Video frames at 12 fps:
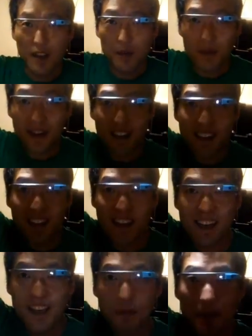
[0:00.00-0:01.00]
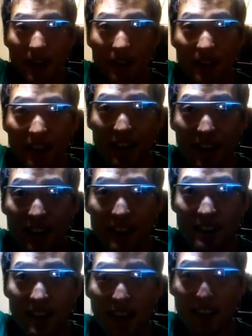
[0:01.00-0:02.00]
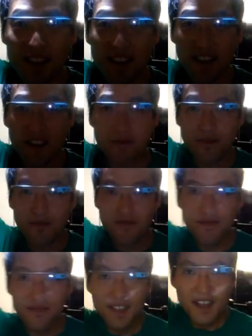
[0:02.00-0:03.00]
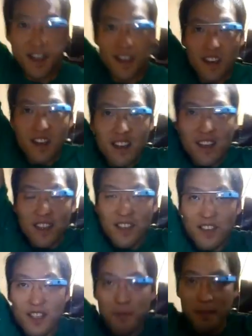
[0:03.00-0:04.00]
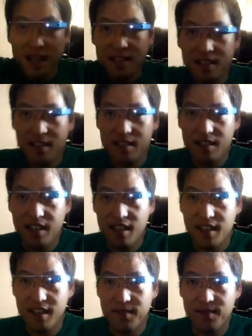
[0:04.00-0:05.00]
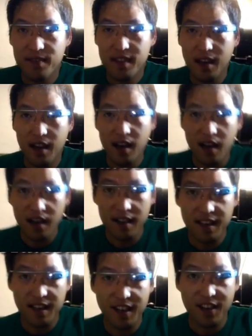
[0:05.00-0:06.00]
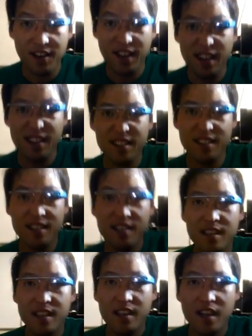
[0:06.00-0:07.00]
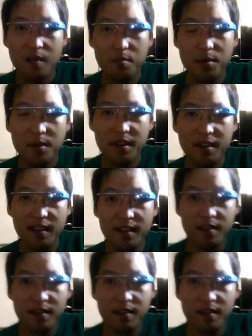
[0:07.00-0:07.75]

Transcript: What I like about it is that, um, you know, you can basically uh, get a haircut uh, pretty